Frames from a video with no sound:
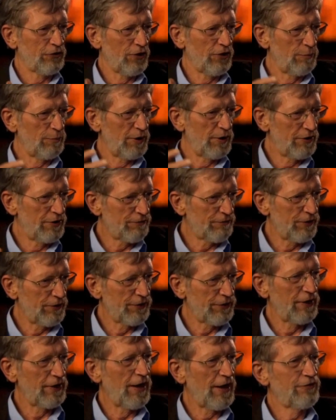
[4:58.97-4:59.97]
things could have been
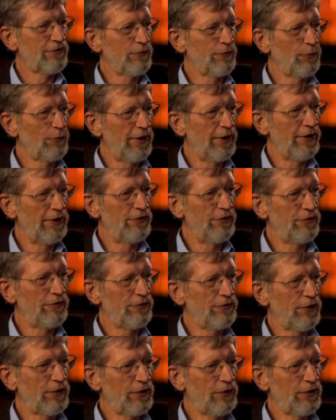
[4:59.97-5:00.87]
different in lots of ways.